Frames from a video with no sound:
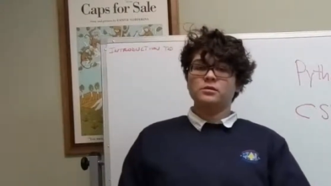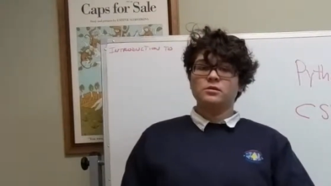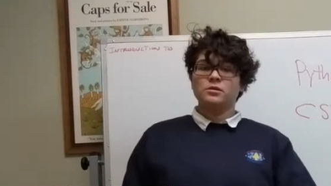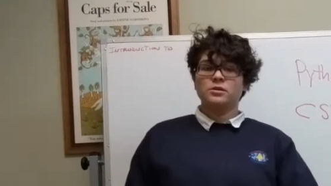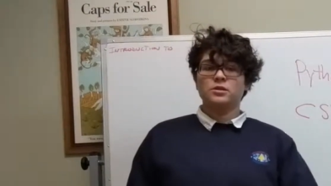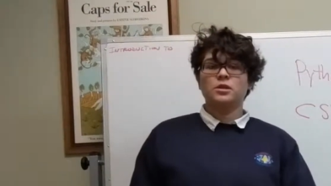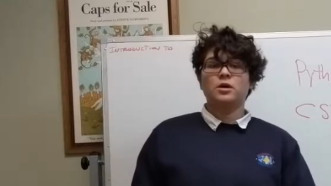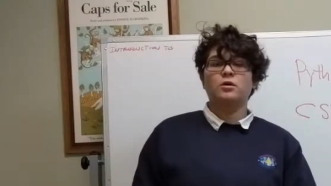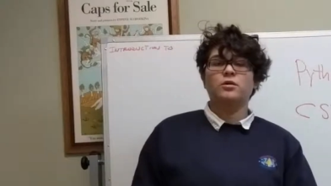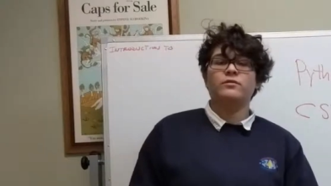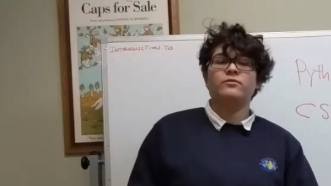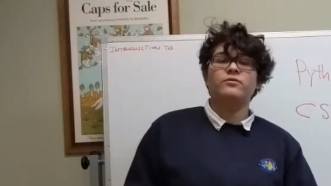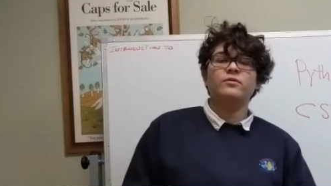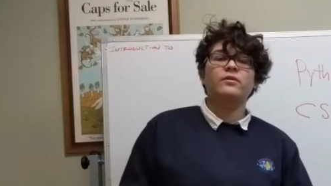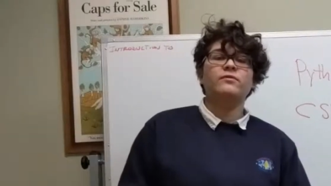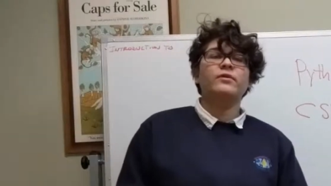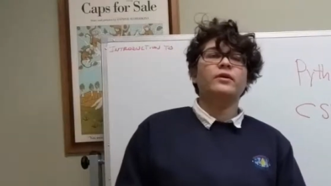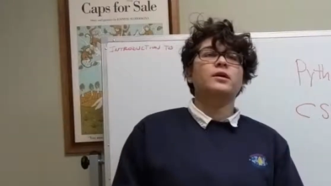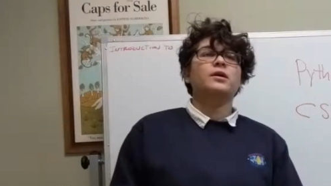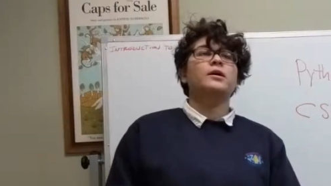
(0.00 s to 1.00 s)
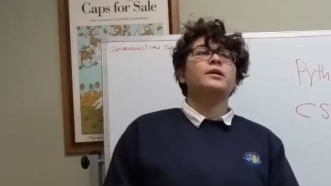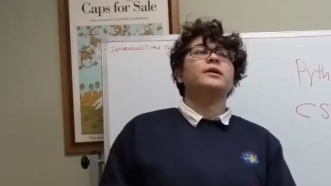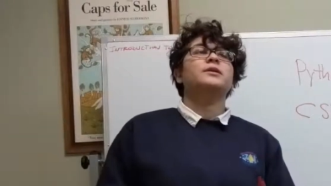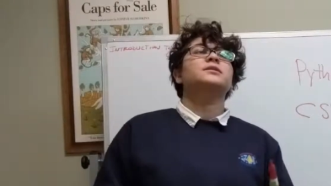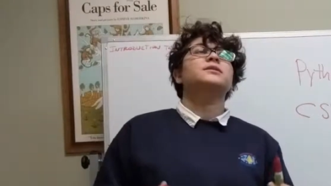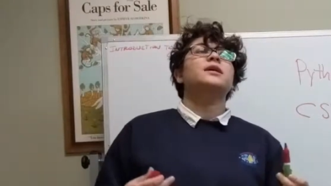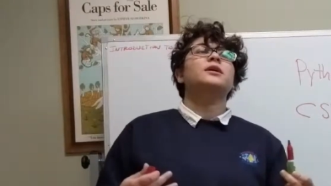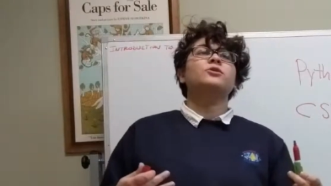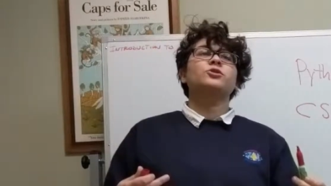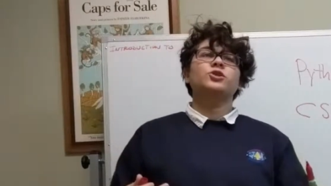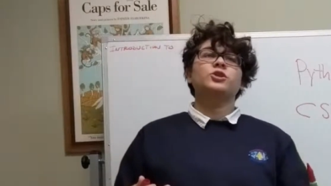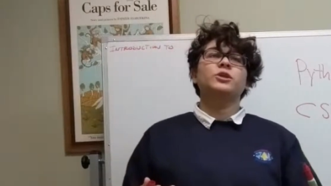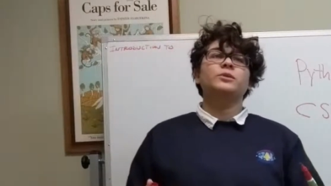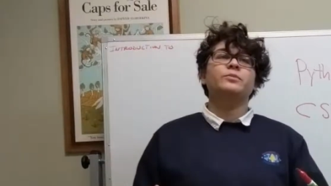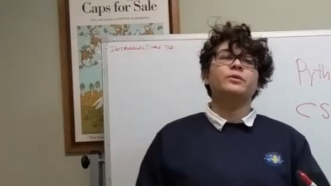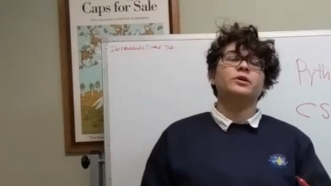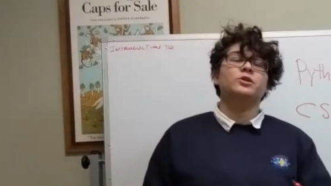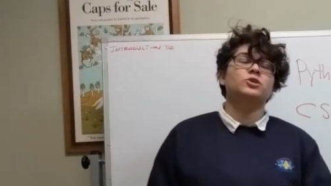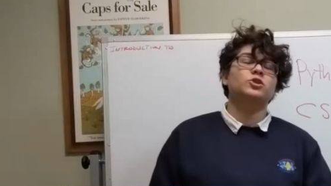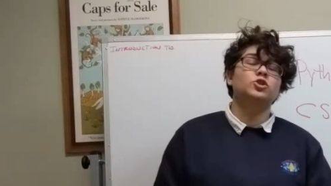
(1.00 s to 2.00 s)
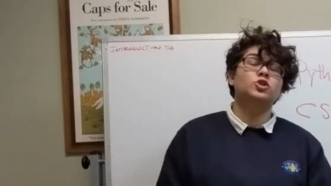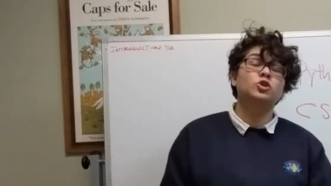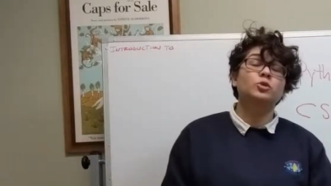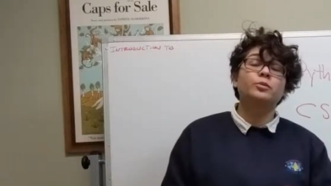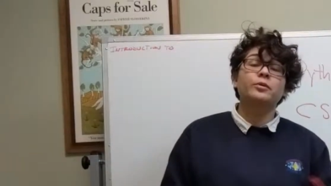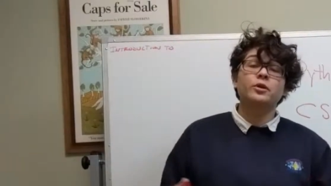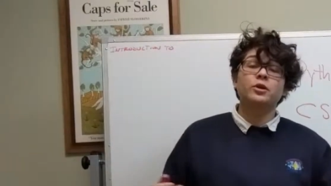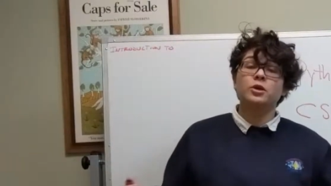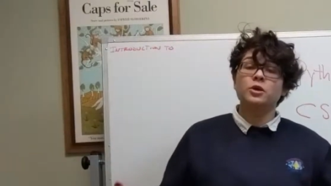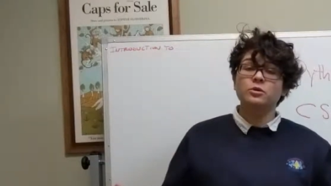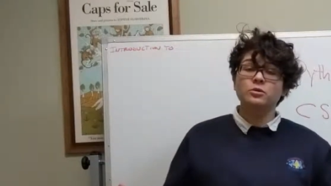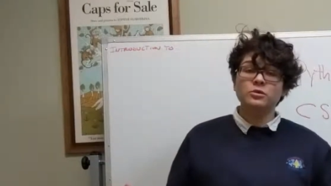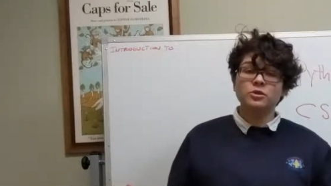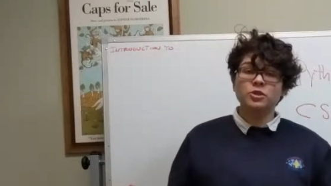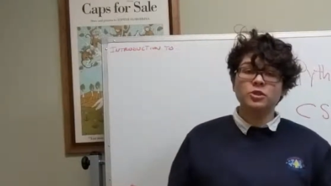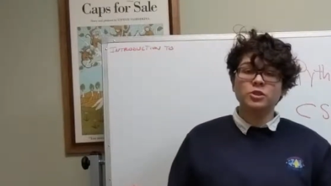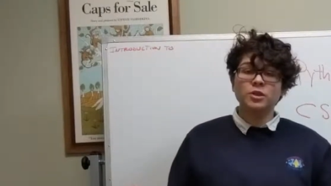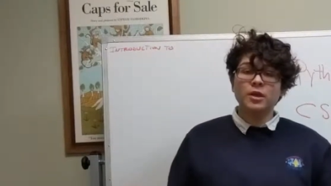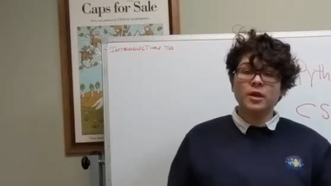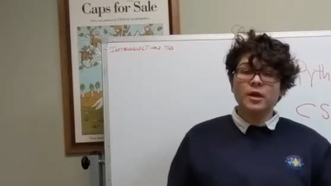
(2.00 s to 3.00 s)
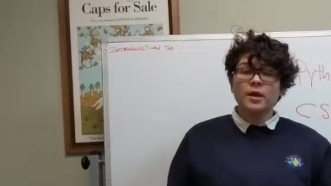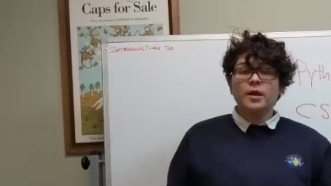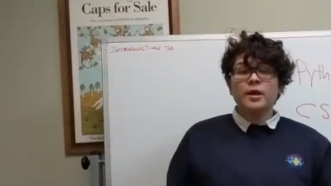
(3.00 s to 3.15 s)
So if you have like an Excel sheet but it's super huge,